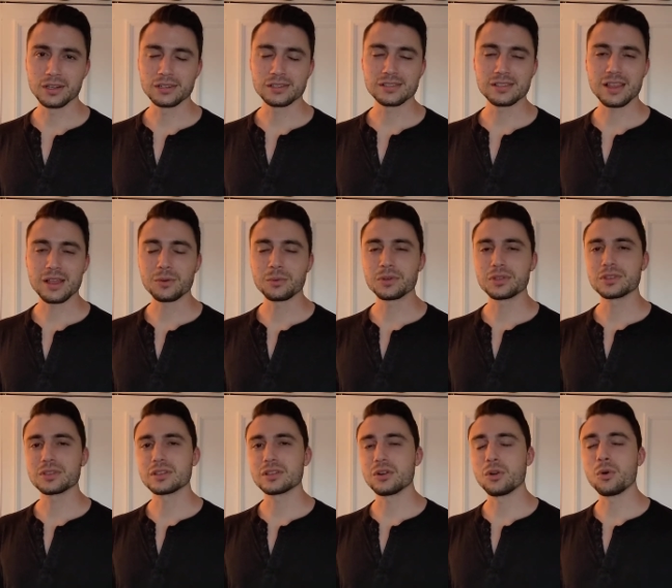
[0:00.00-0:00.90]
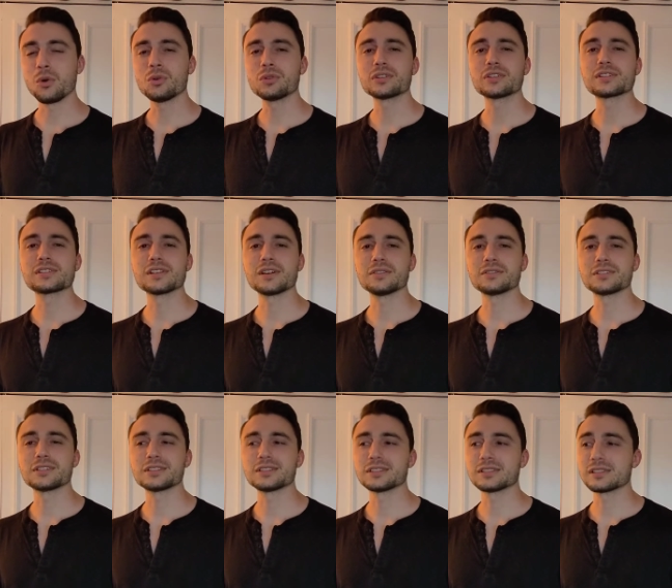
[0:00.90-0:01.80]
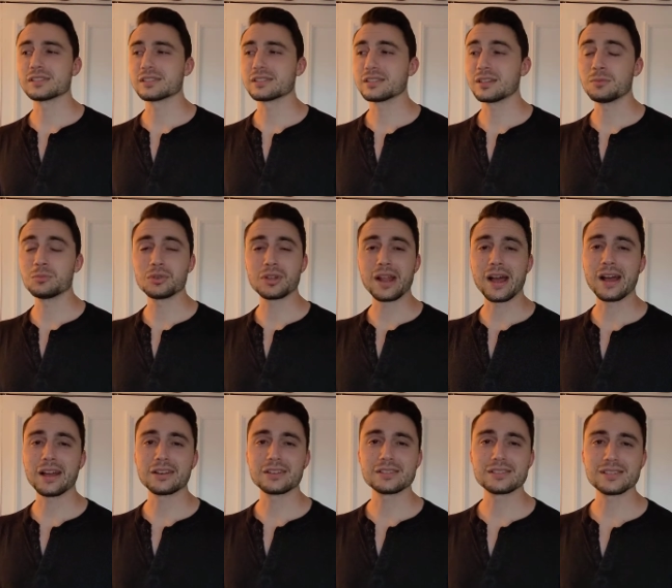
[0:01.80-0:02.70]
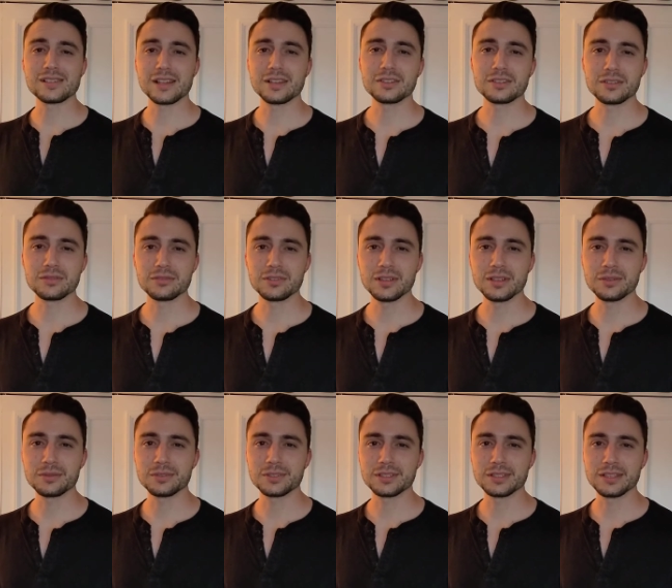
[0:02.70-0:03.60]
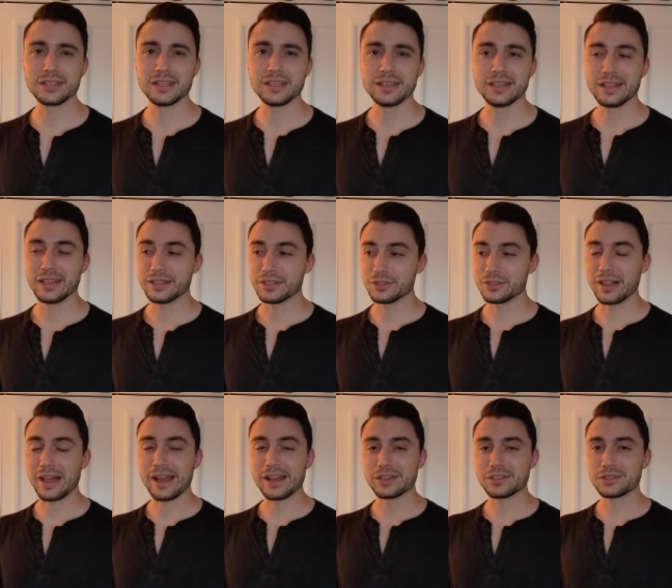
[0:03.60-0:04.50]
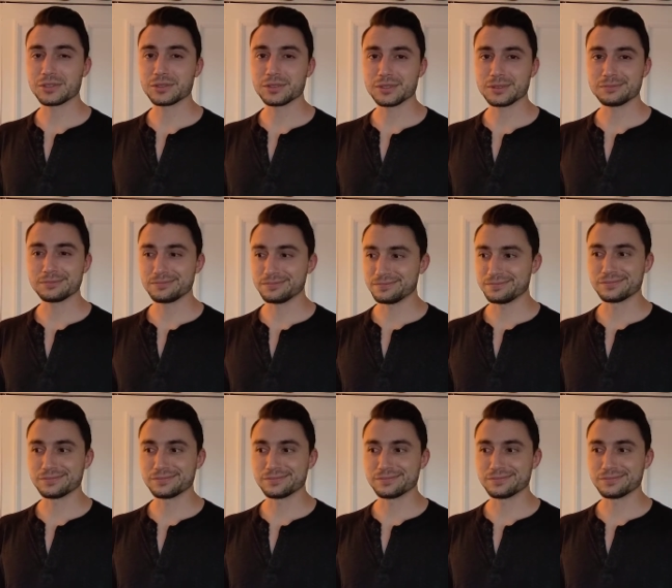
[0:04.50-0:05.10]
so that way you can hold yourself to a somewhat higher standard of living and you'll actually